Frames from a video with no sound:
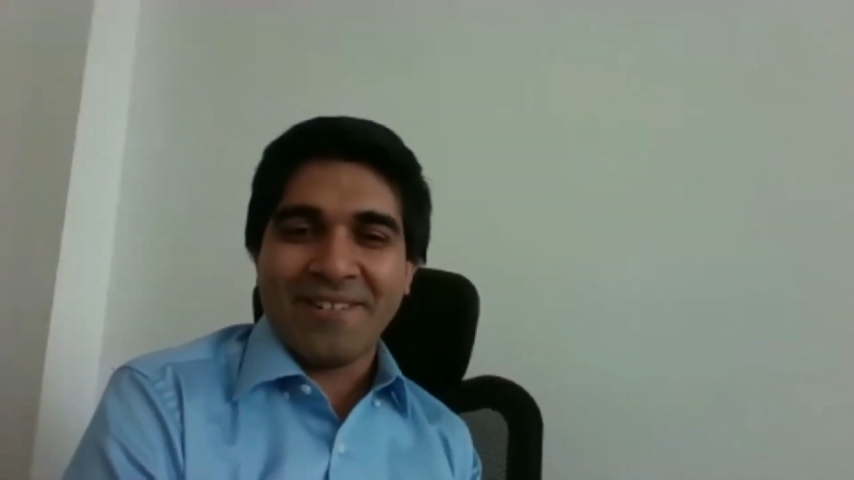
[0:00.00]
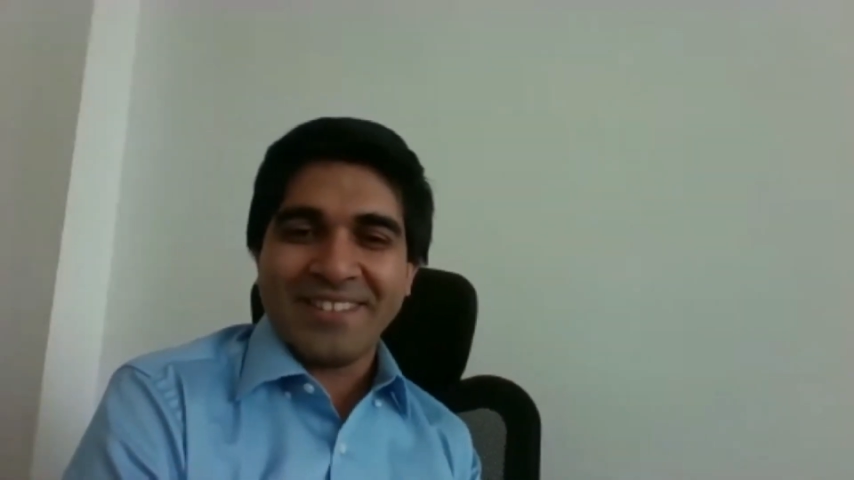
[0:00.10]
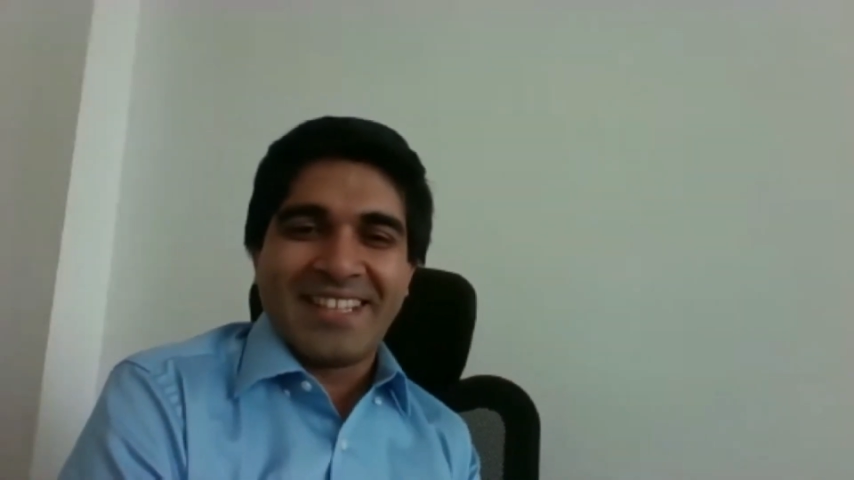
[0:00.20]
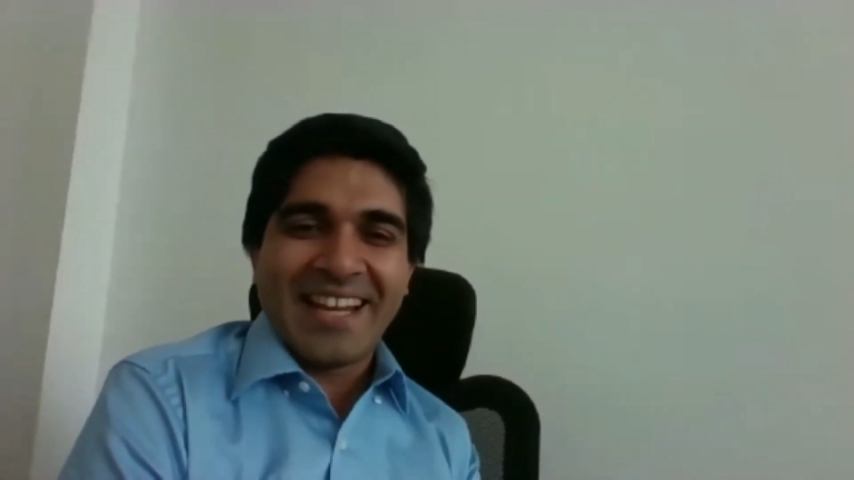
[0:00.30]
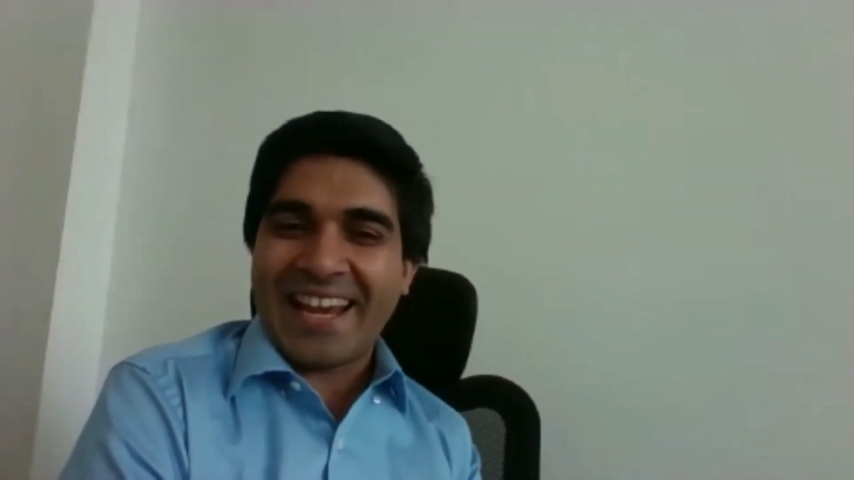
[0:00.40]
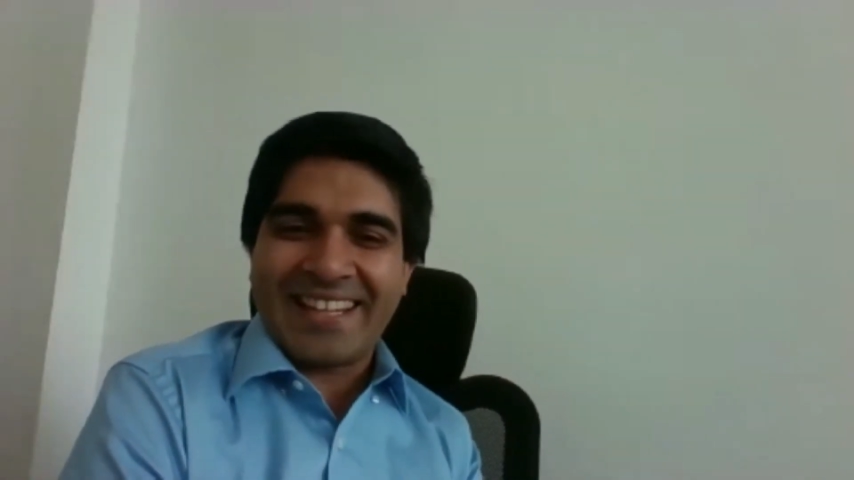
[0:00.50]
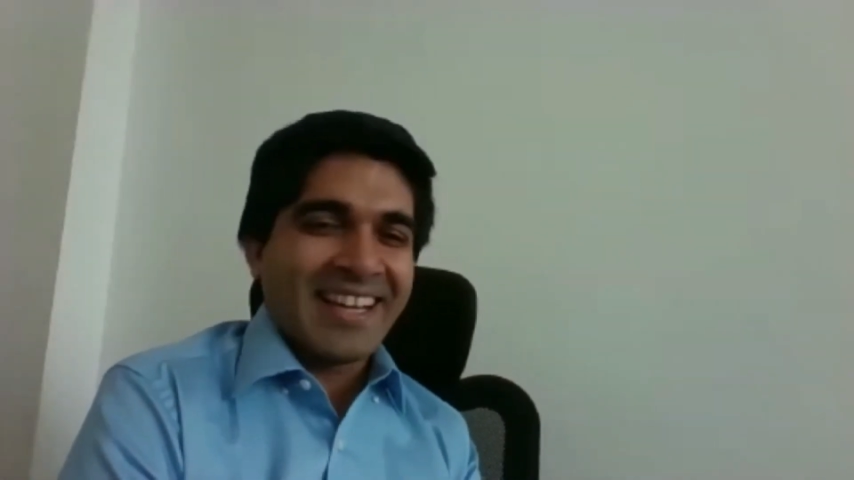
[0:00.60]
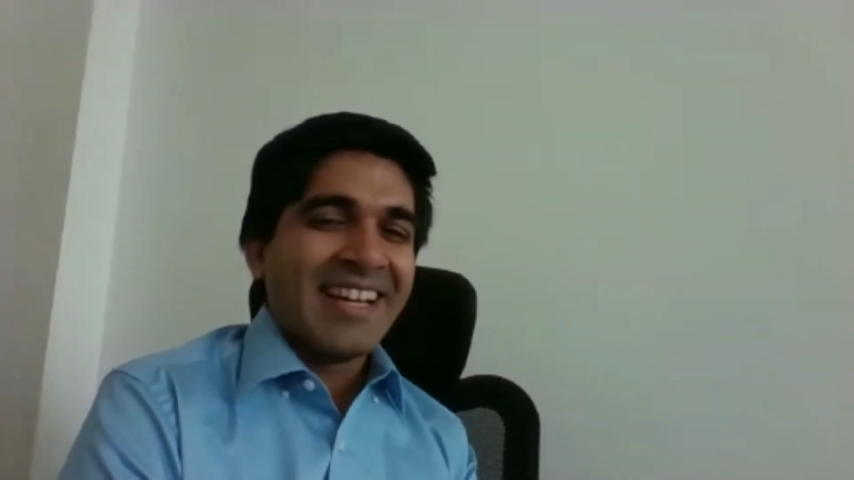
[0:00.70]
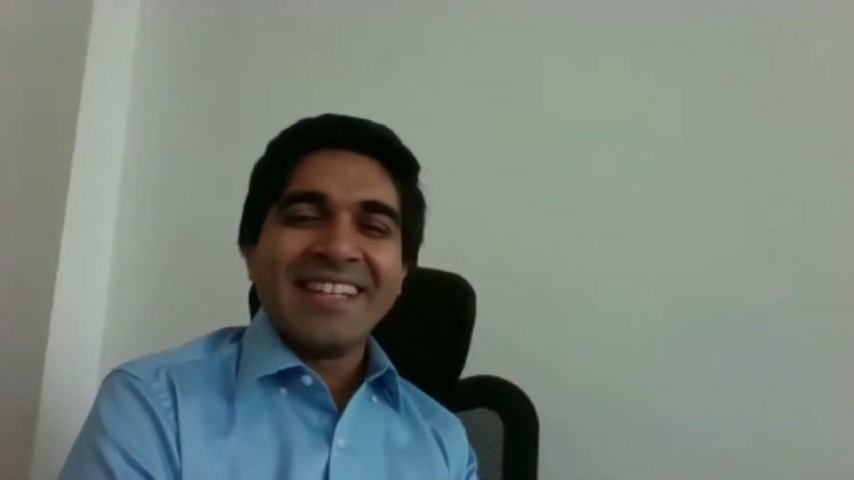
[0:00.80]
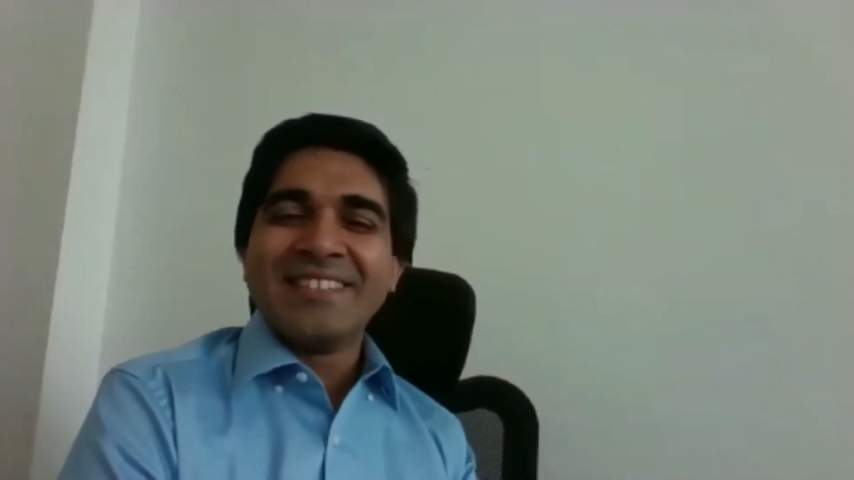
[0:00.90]
It's like,
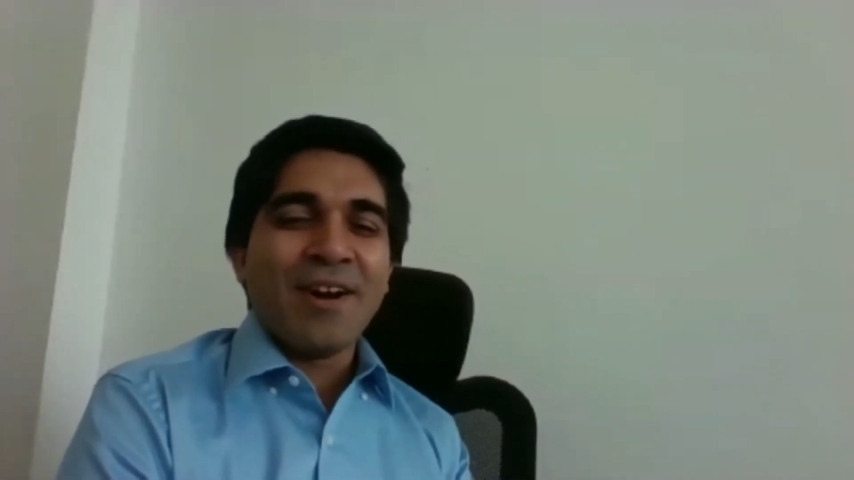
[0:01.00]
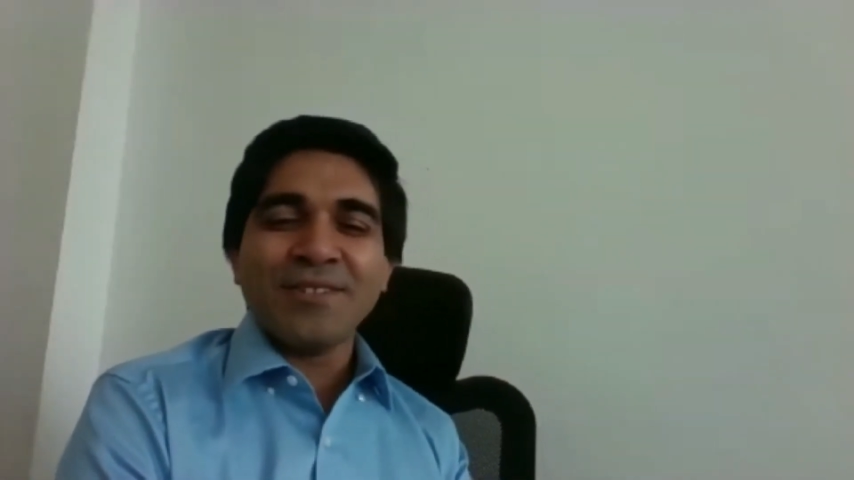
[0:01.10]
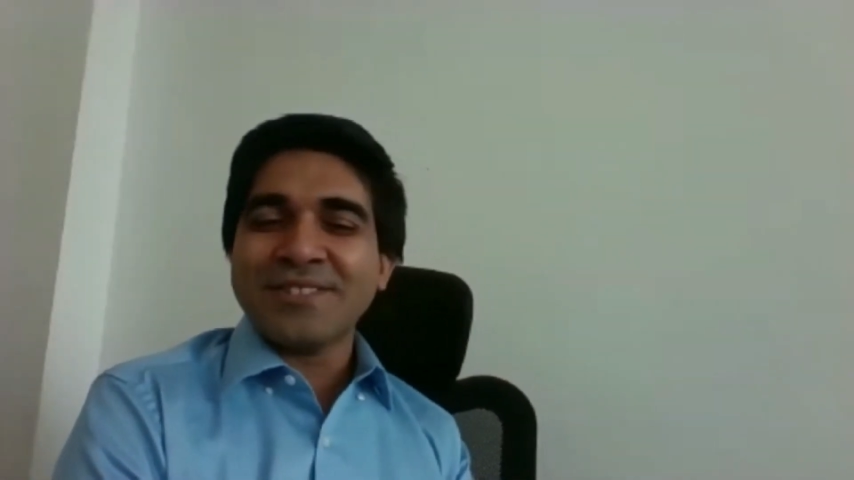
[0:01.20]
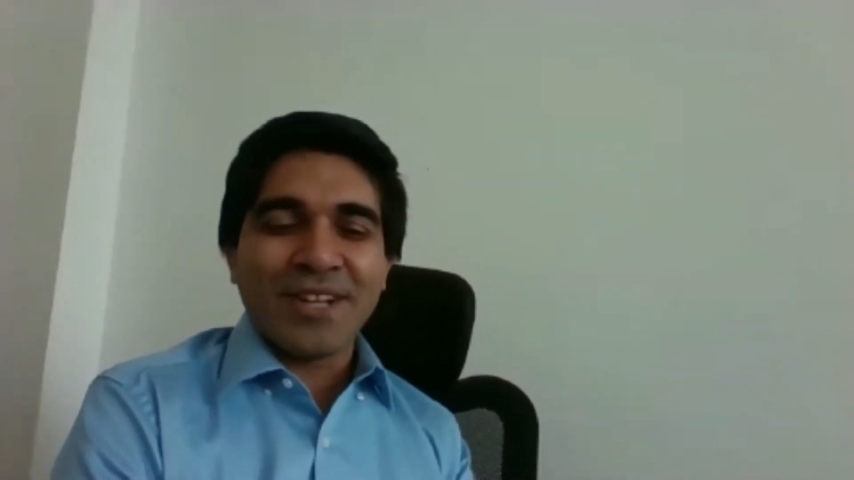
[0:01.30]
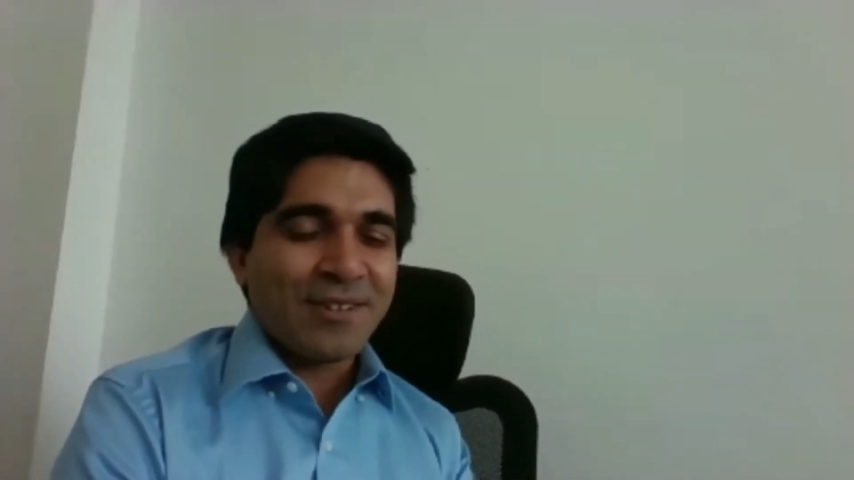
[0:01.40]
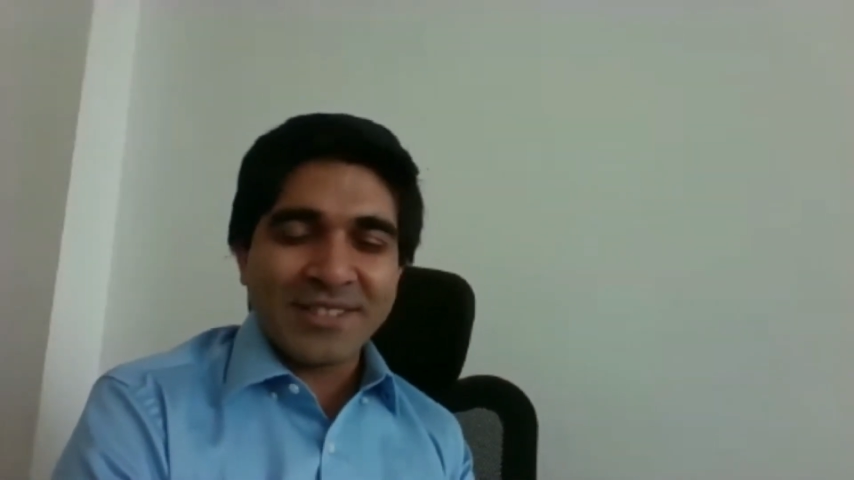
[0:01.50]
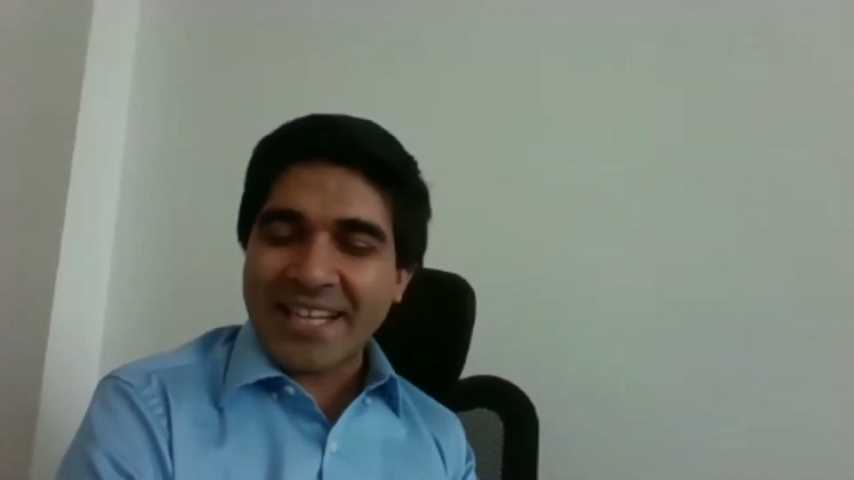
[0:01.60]
don't